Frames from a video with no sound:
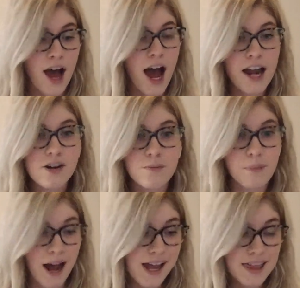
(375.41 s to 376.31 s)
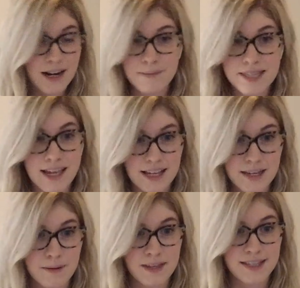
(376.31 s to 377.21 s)
I don't mind that I'm seeing
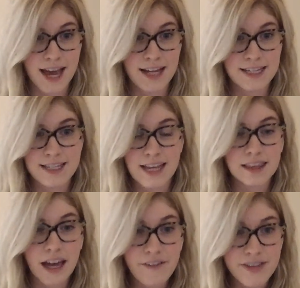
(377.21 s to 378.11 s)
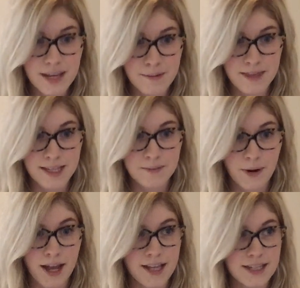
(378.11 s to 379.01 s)
some of these ads because I love some of these
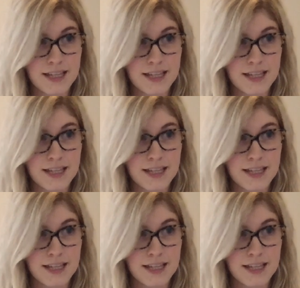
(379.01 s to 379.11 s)
brands,